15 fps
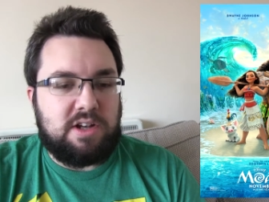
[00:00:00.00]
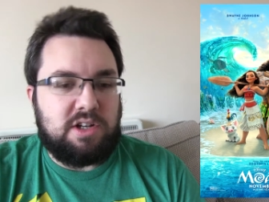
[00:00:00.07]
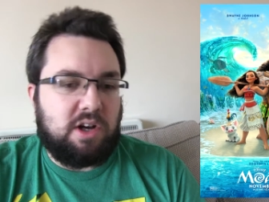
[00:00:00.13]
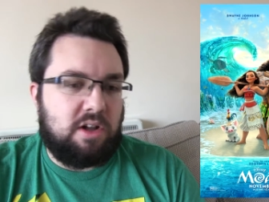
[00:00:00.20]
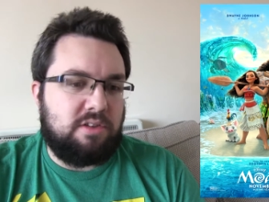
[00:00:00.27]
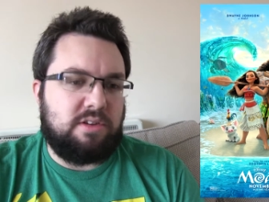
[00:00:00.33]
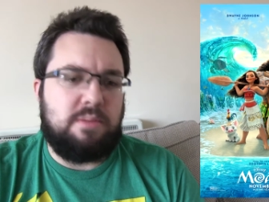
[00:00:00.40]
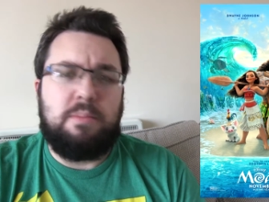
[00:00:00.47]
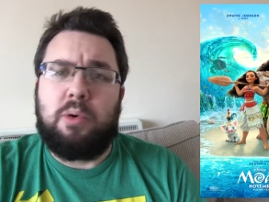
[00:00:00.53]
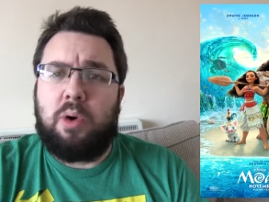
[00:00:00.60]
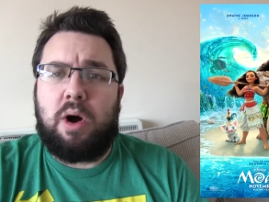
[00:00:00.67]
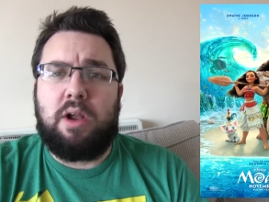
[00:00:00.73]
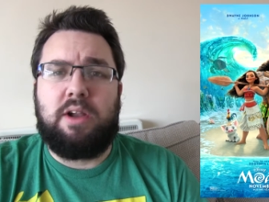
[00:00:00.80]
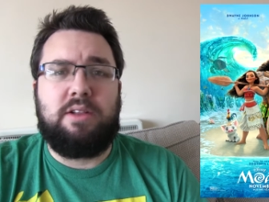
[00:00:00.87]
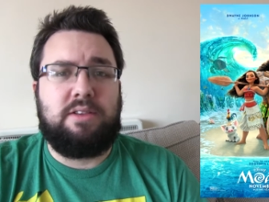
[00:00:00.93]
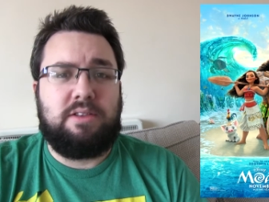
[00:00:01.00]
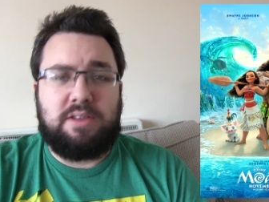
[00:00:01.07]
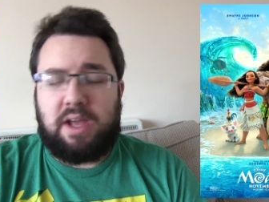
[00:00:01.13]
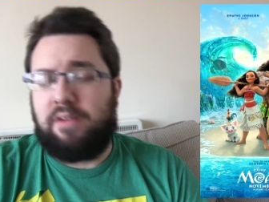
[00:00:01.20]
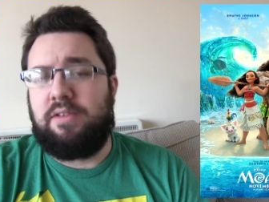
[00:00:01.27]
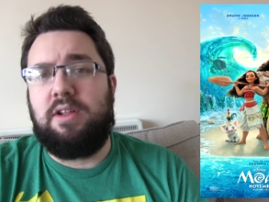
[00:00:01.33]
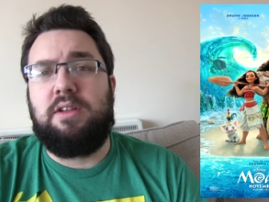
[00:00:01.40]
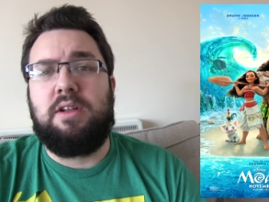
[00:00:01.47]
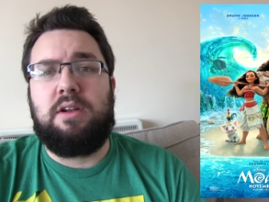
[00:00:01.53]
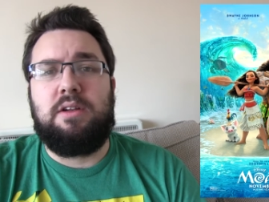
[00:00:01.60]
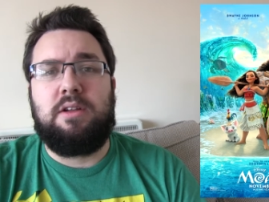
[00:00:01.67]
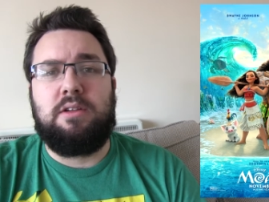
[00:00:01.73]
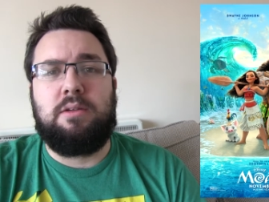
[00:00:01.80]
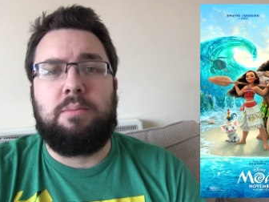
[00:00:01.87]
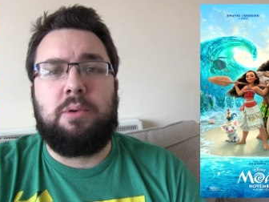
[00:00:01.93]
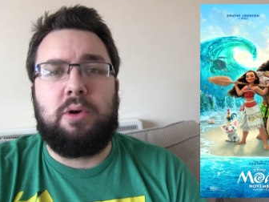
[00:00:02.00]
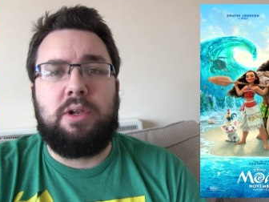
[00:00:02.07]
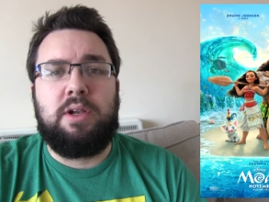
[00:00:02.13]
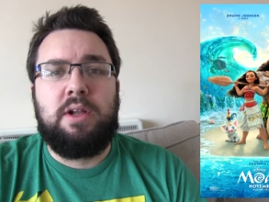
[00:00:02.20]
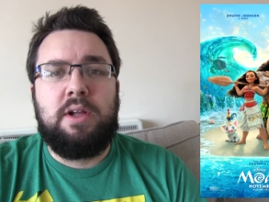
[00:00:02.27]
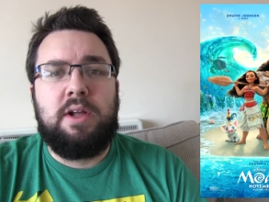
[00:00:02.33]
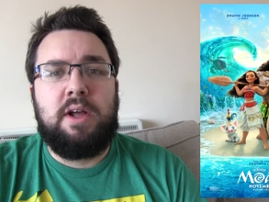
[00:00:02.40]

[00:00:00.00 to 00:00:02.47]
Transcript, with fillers: chance and Moana definitely didn't disappoint.